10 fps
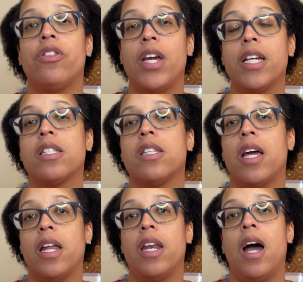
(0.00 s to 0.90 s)
things
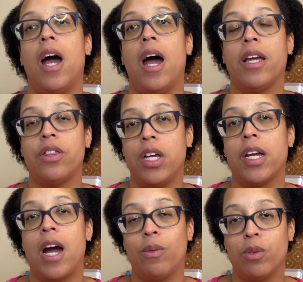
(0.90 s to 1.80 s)
that I think
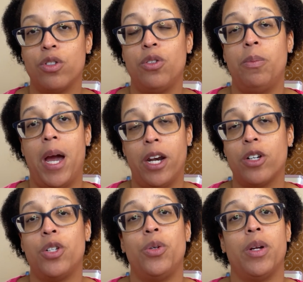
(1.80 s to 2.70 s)
I will do better
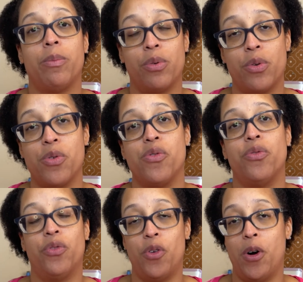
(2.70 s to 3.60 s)
to improve
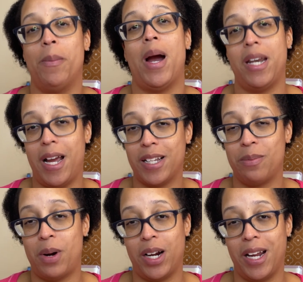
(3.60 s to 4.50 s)
for my next
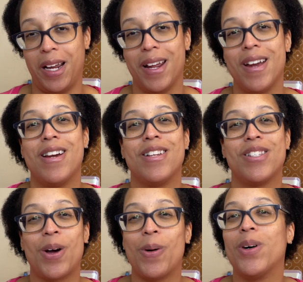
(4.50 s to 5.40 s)
market.
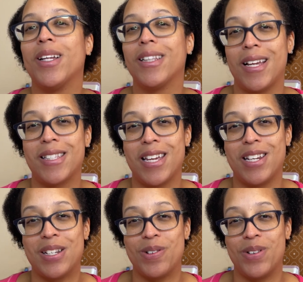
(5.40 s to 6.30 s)
So let's get
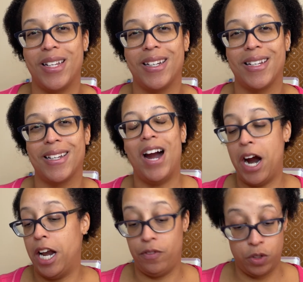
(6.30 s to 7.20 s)
into it. All
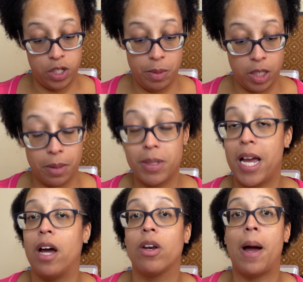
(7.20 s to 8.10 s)
right, if you see me looking
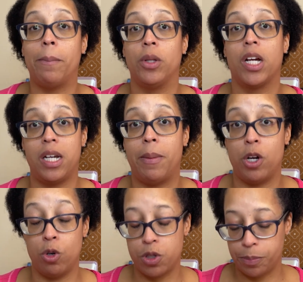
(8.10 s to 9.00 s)
down, I'm looking at my
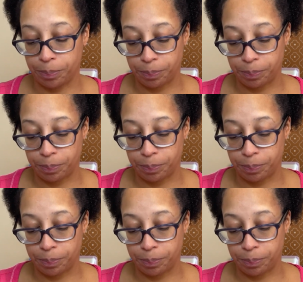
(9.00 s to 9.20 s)
notes.